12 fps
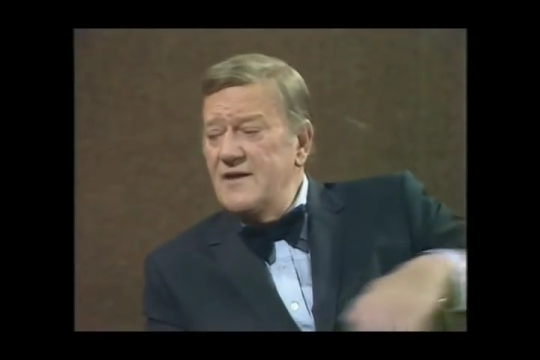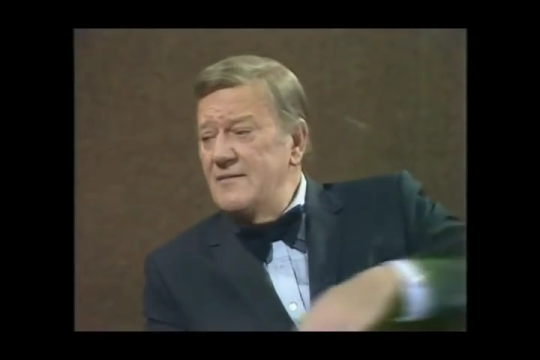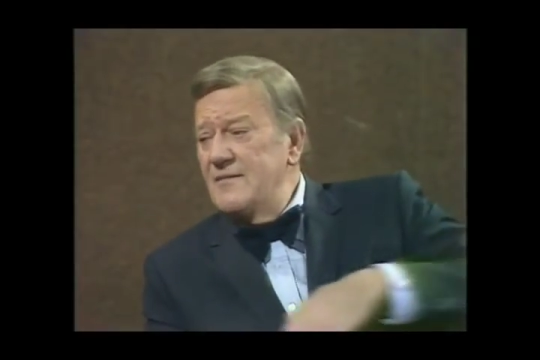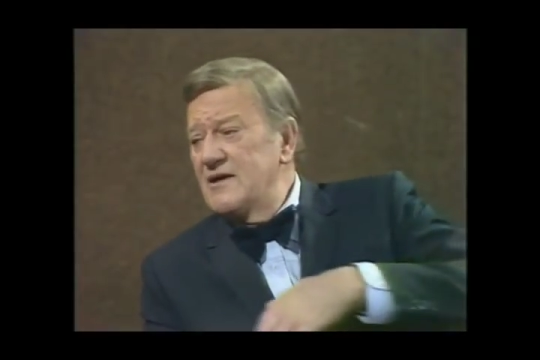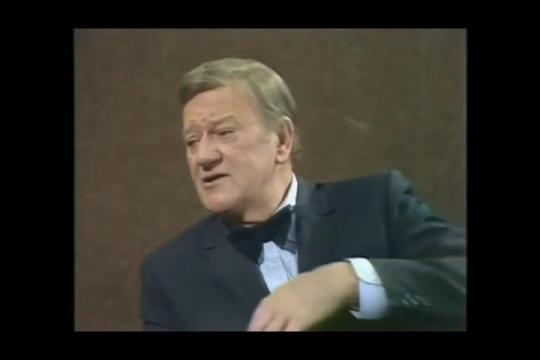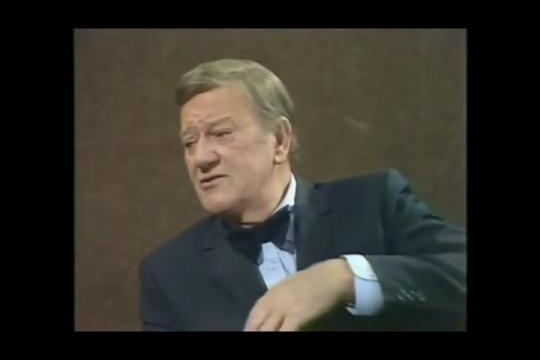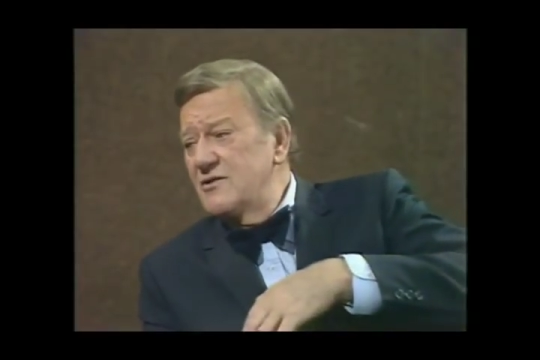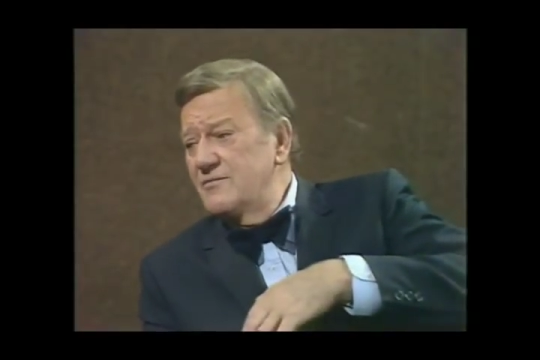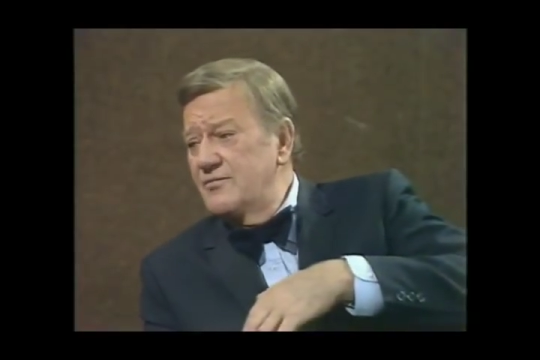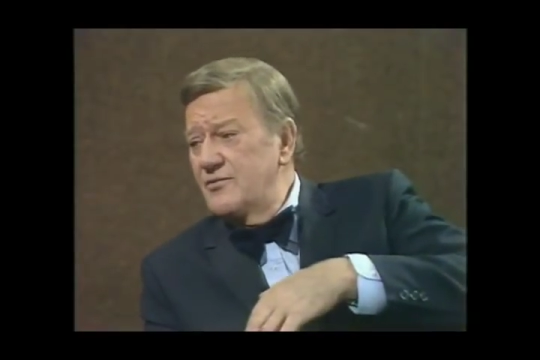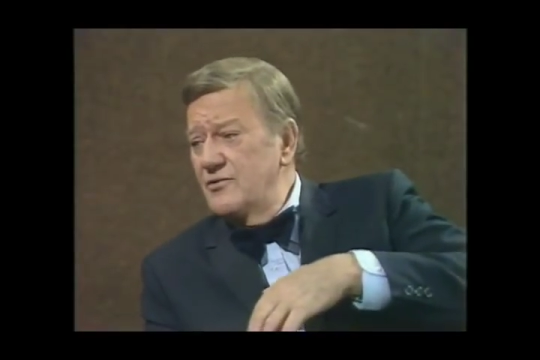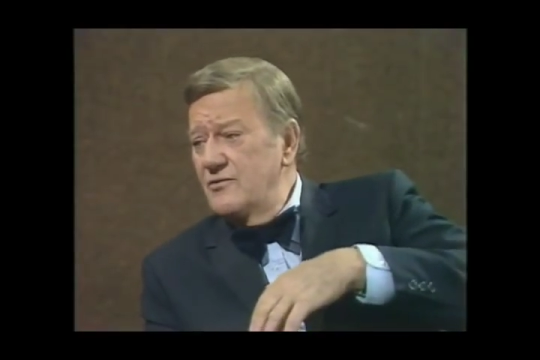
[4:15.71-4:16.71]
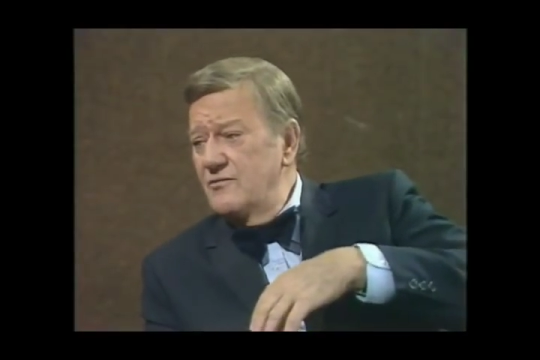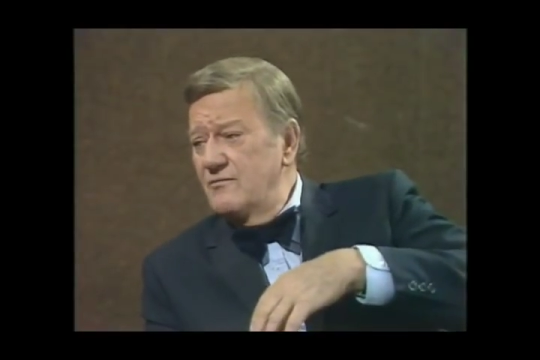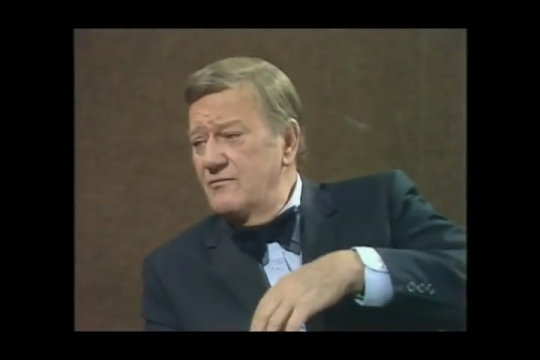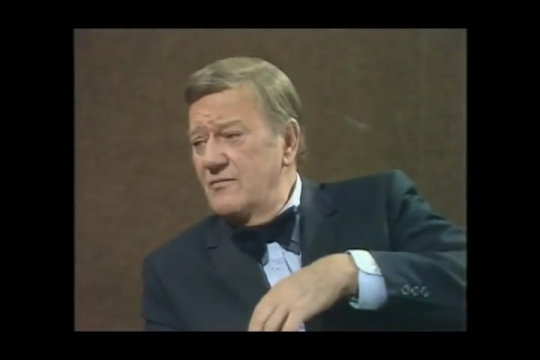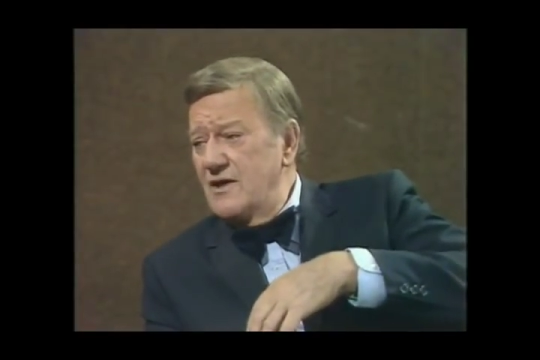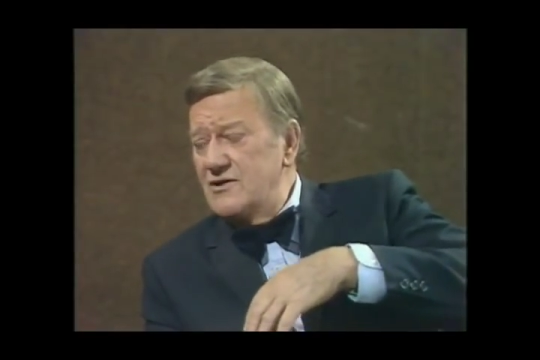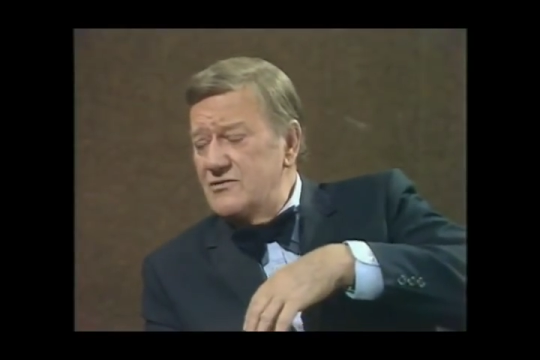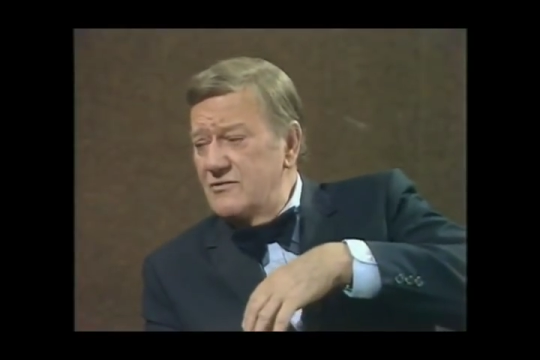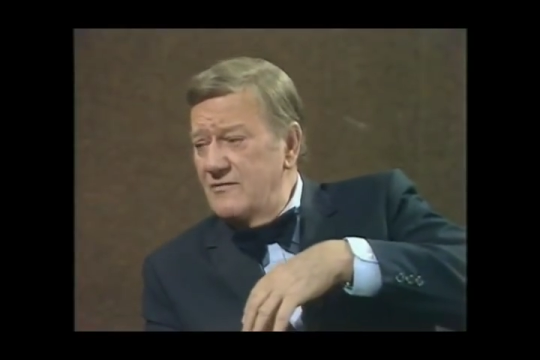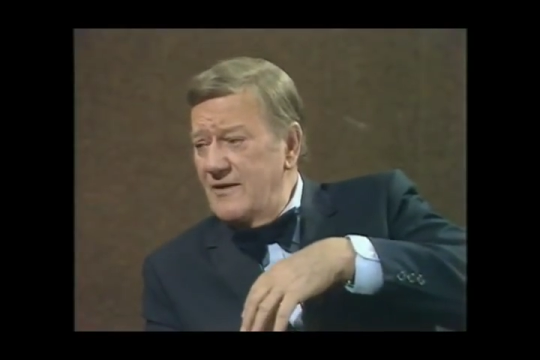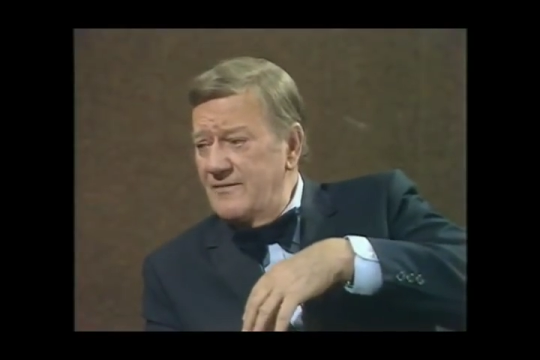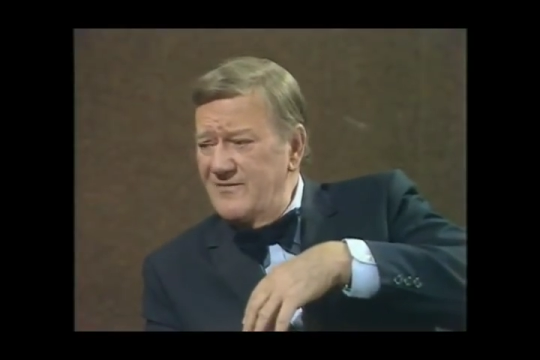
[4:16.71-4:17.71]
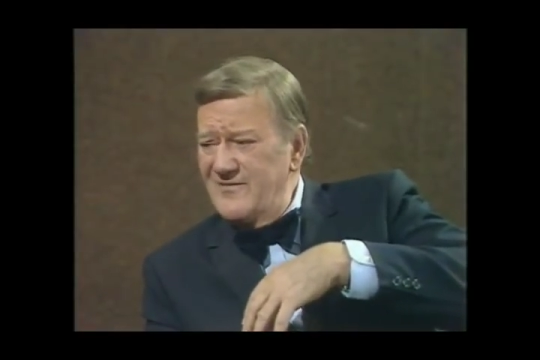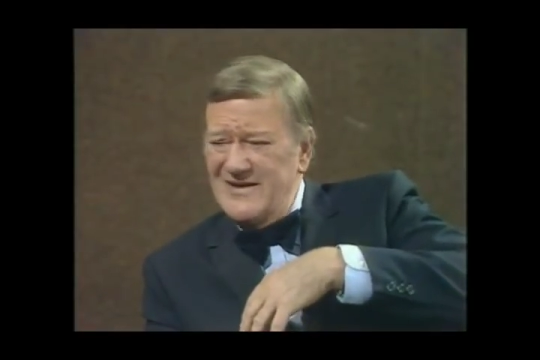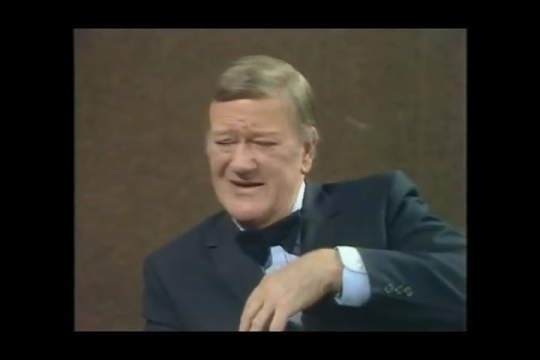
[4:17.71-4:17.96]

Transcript: they mushroom up.